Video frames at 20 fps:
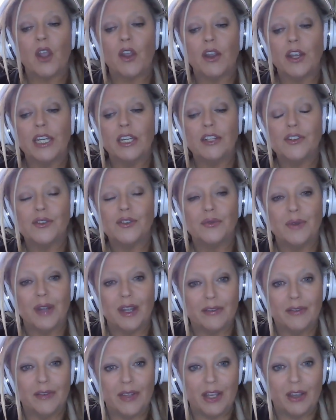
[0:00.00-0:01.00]
Archangel
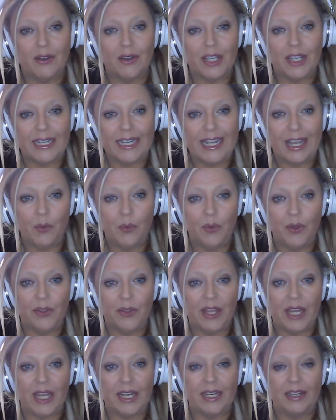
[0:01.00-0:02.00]
Raphael can help
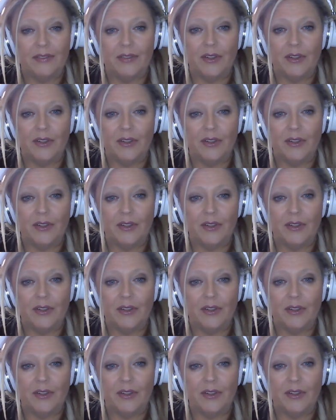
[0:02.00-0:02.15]
with that.